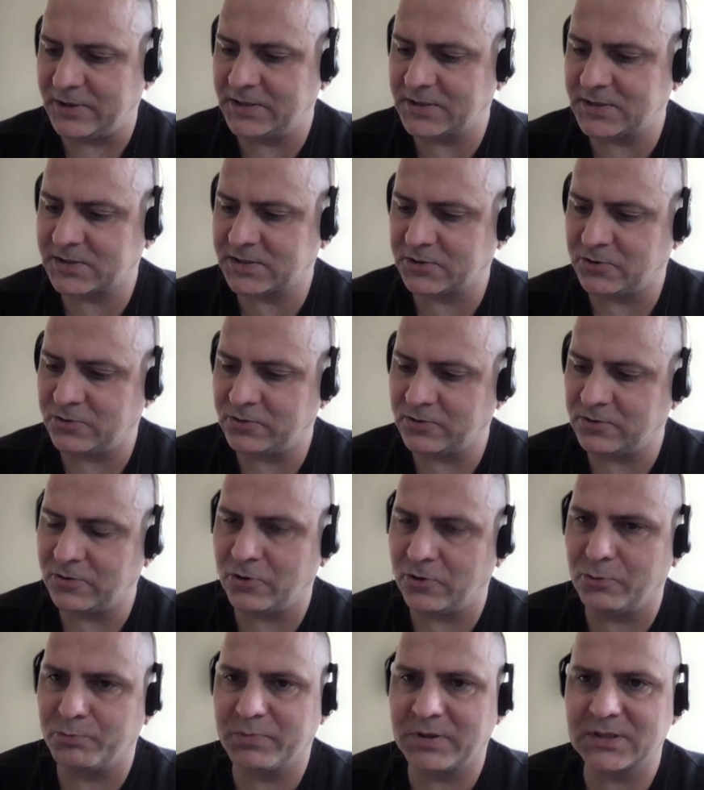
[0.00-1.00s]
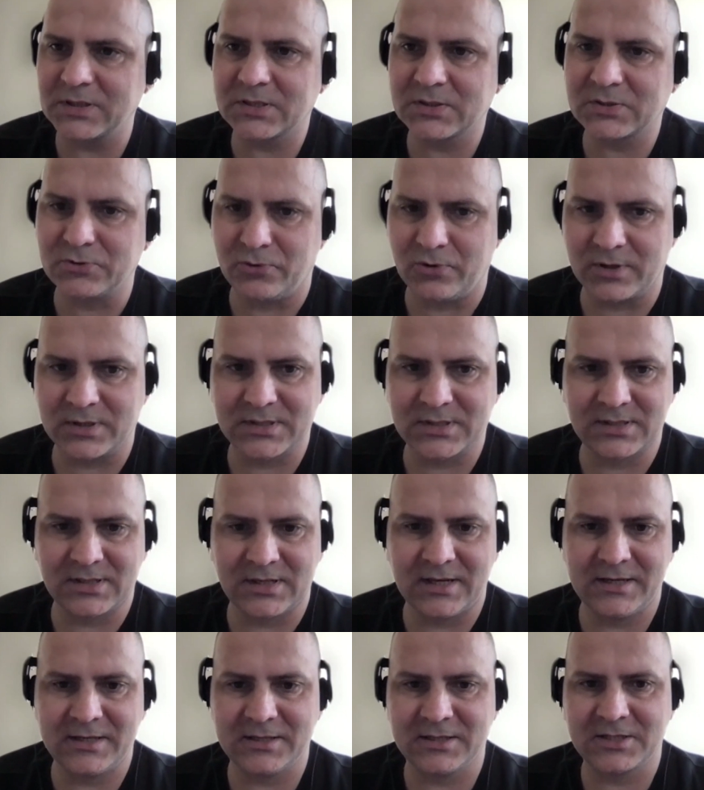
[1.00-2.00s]
it's open source,
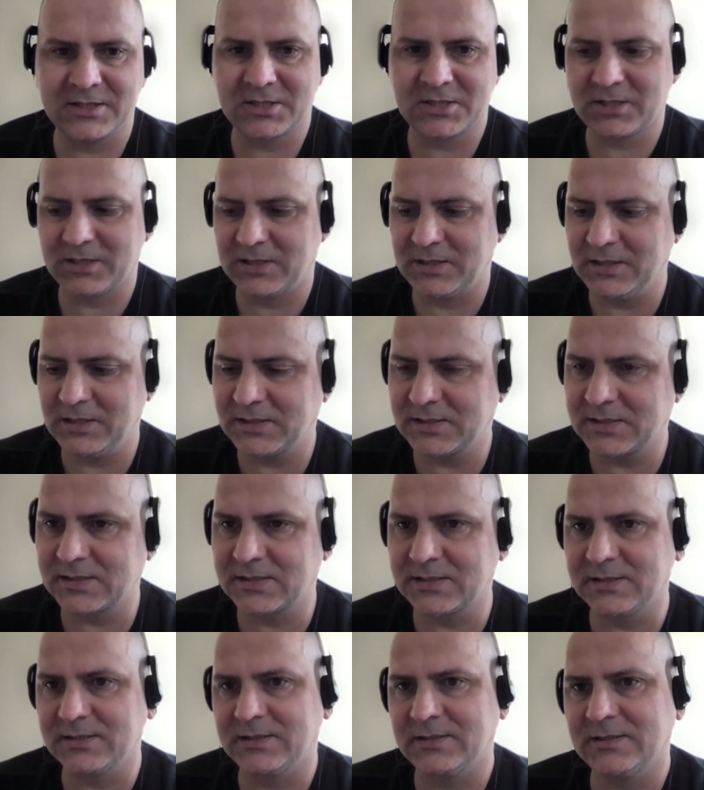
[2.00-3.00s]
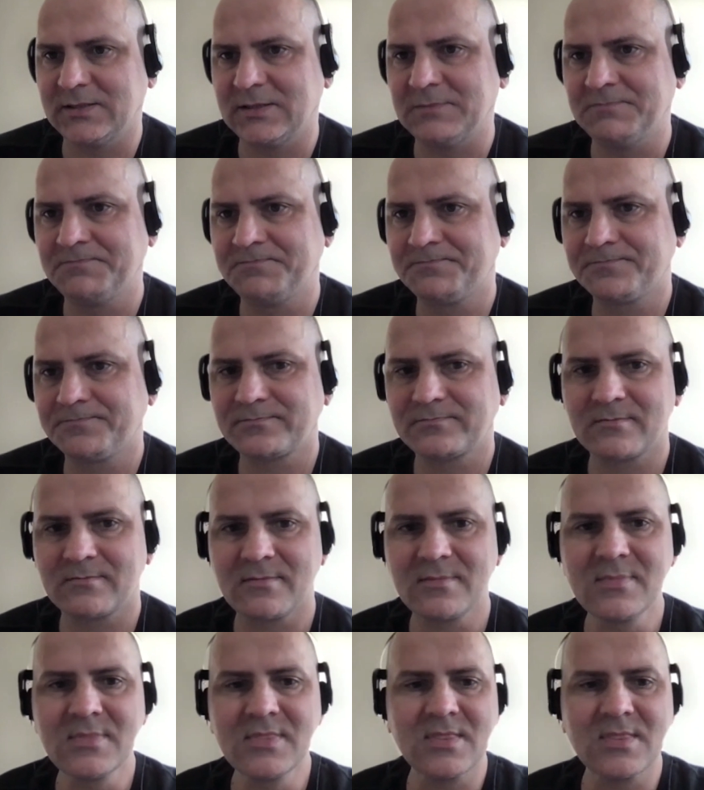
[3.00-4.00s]
and it's,
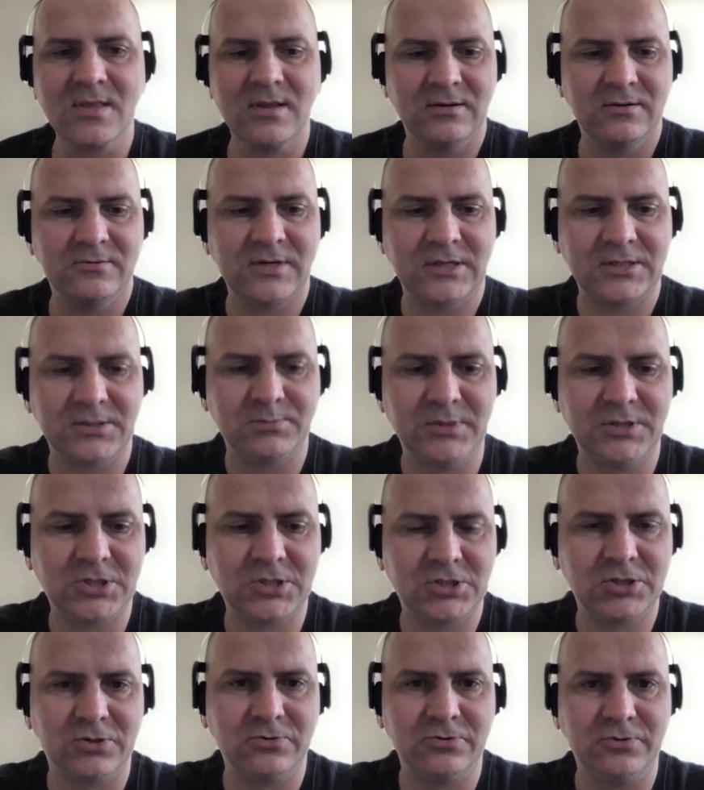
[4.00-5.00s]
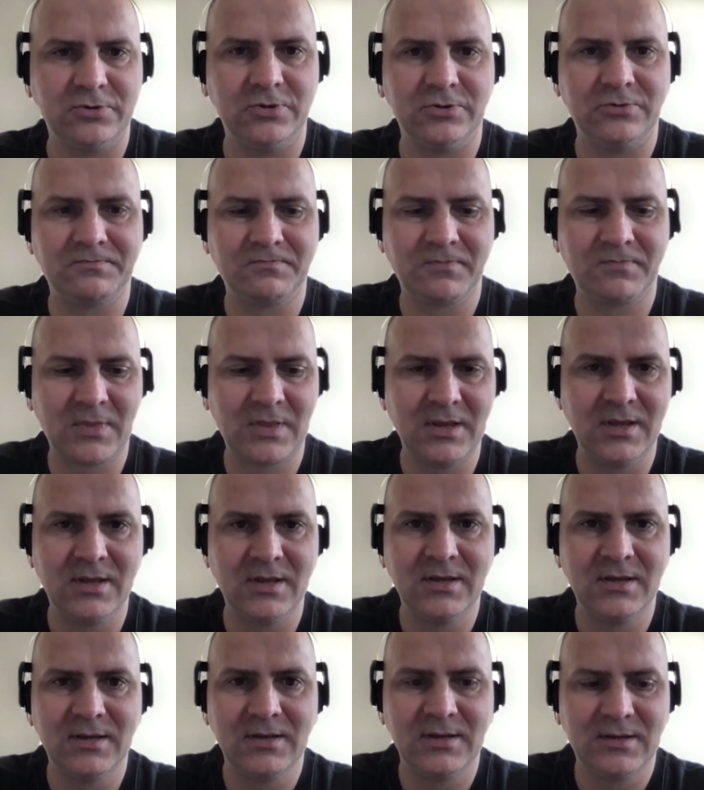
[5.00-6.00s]
let me show you
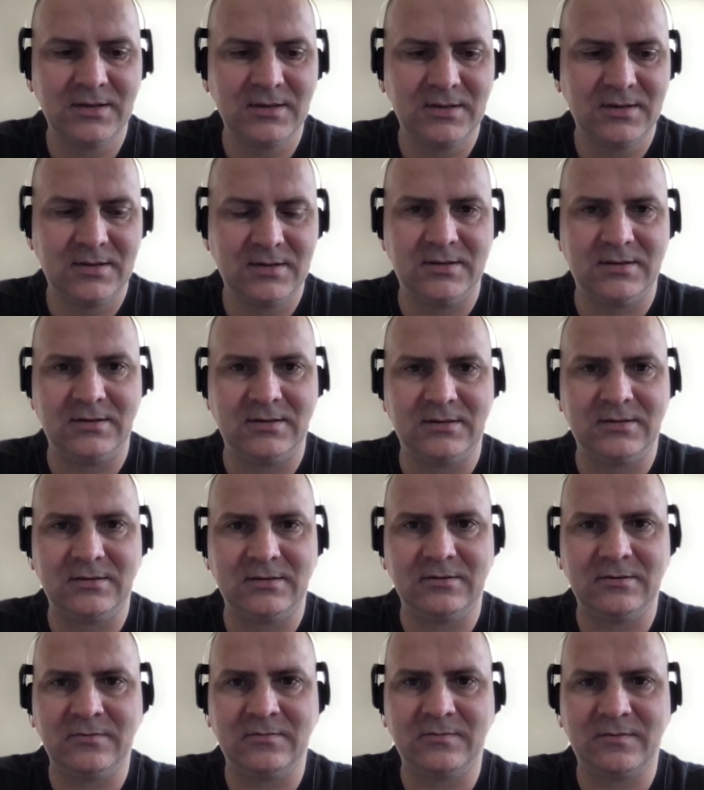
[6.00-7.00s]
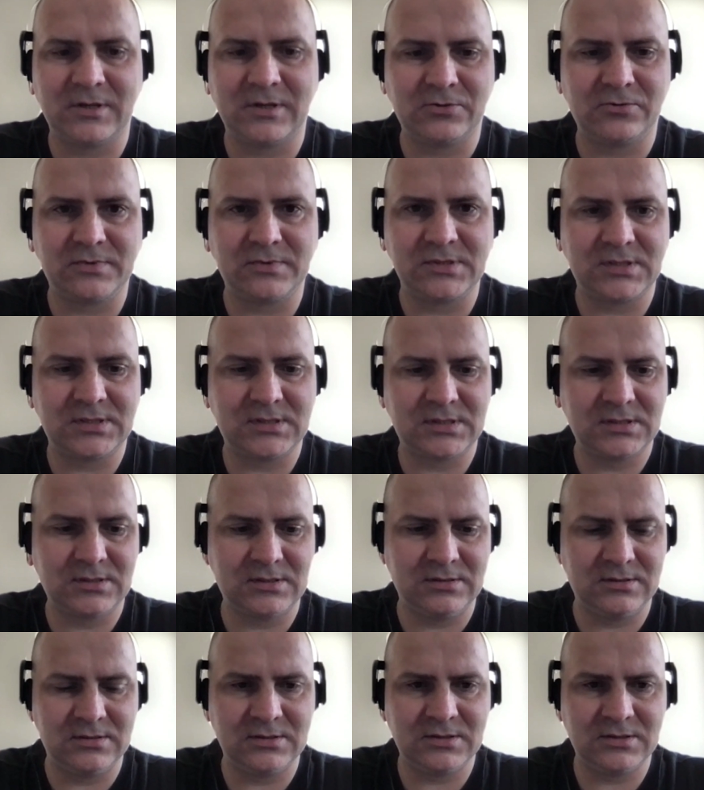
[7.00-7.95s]
one of this,